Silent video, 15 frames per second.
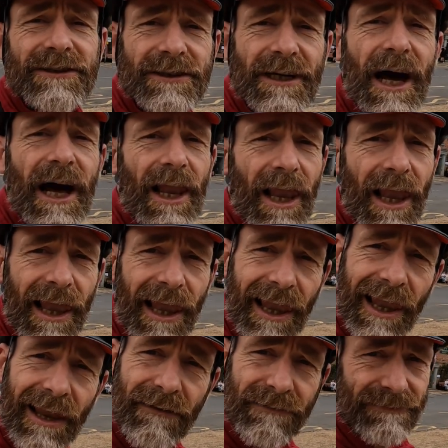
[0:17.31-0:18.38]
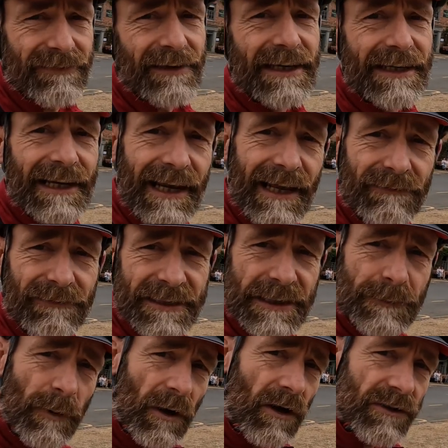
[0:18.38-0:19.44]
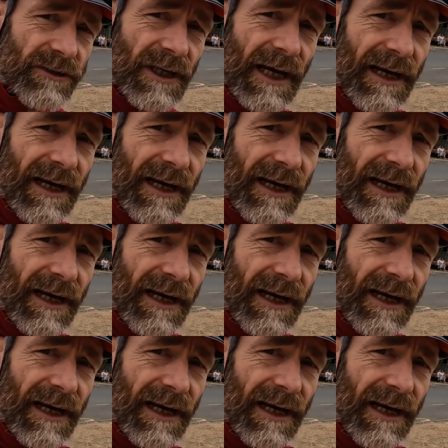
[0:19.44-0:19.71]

just a lovely spot,